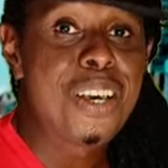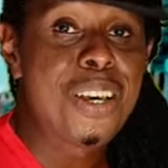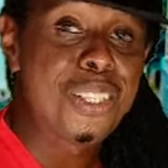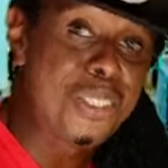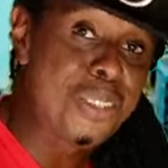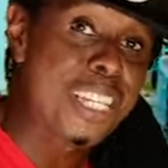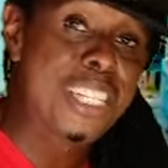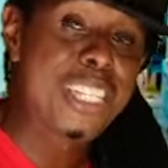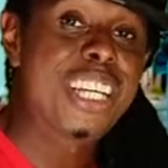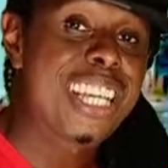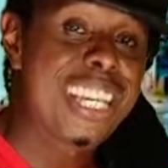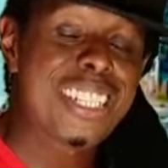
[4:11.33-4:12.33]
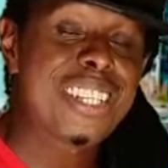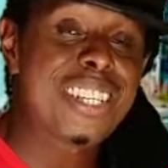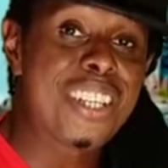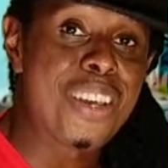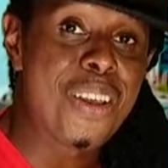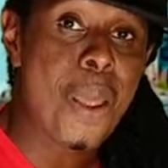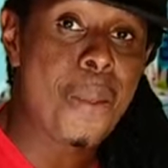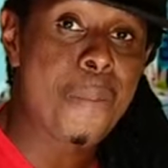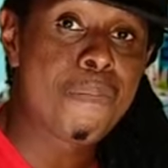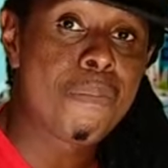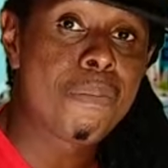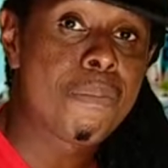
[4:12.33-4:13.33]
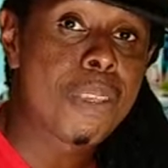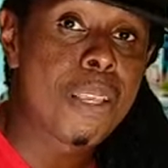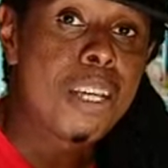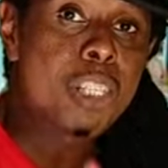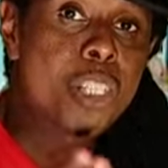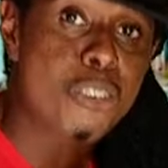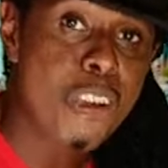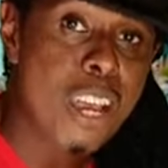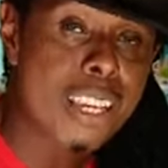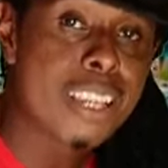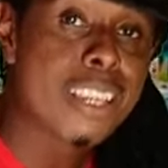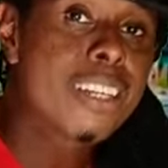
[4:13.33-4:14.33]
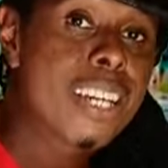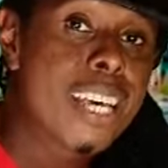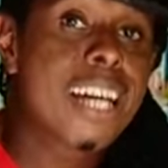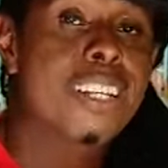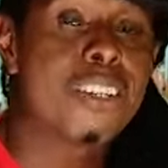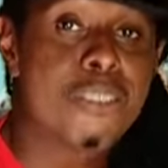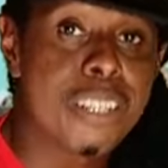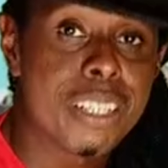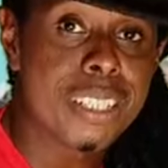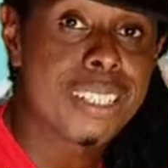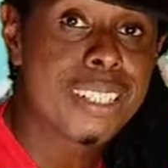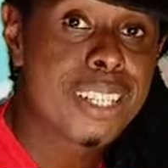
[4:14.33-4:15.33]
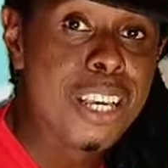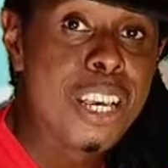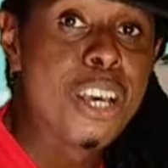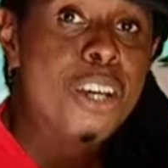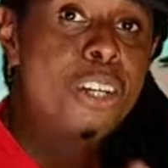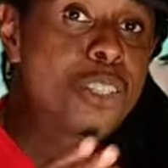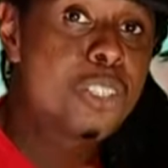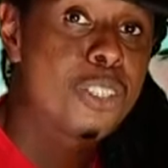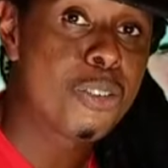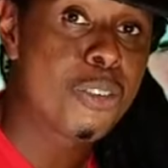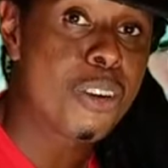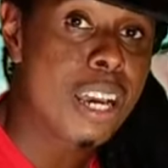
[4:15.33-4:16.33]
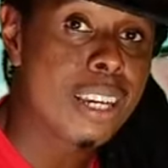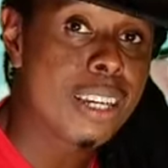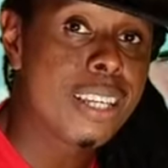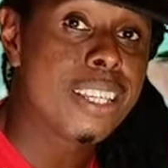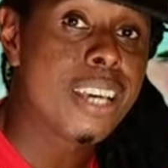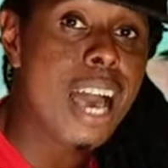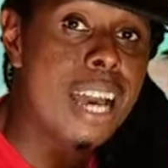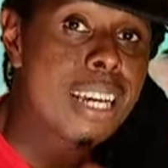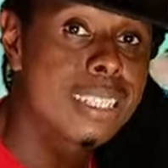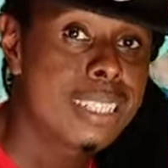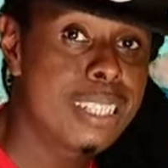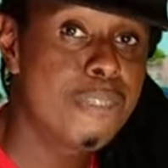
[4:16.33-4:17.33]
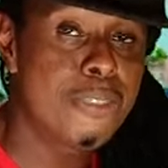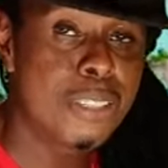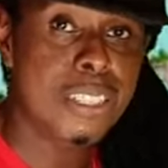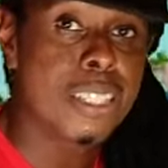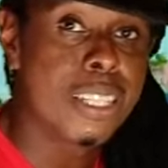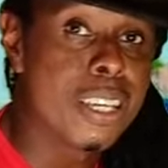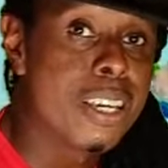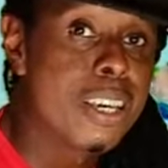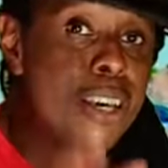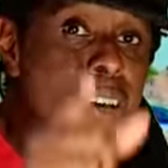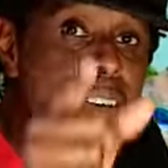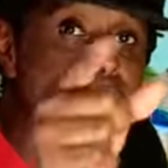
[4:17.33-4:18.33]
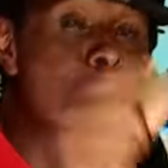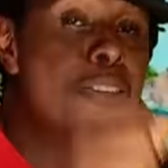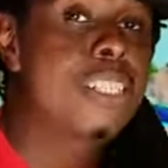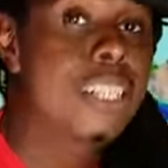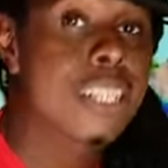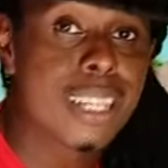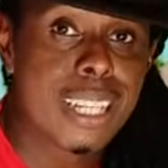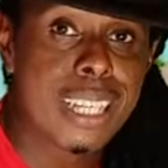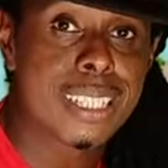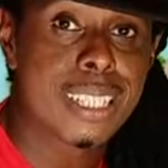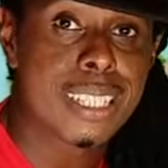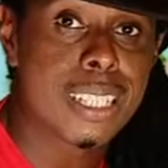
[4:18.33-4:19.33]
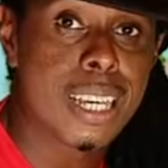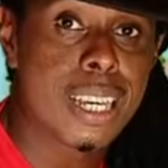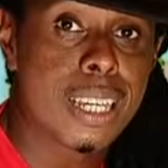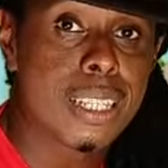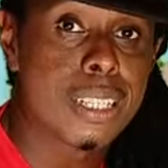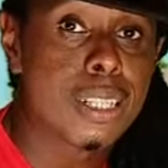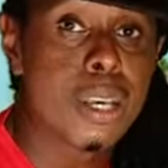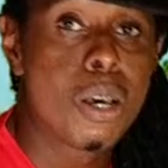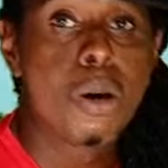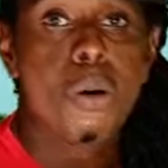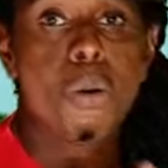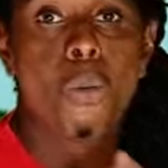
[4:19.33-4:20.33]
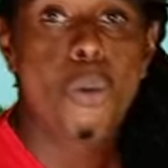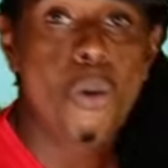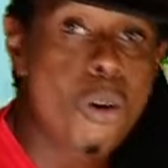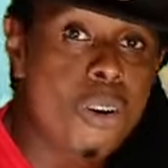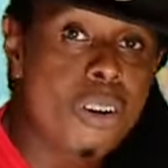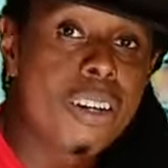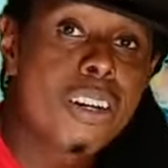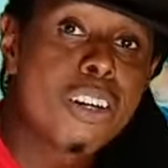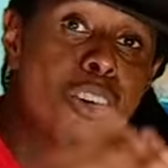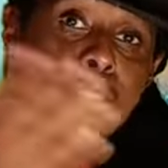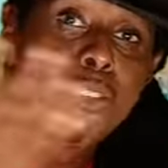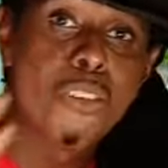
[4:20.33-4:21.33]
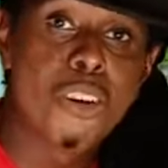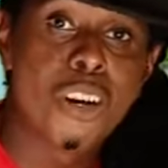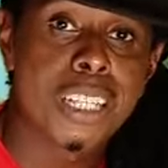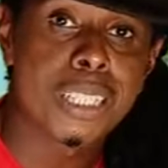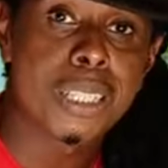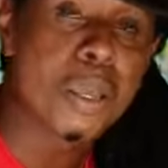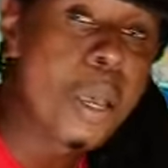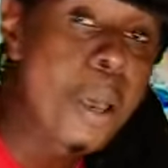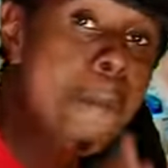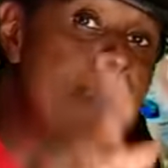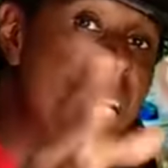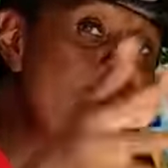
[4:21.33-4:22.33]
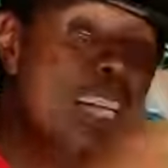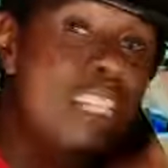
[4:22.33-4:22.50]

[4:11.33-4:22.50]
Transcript: So as Chika said, track your calories, track your activity, physical exercise, walk, run, play a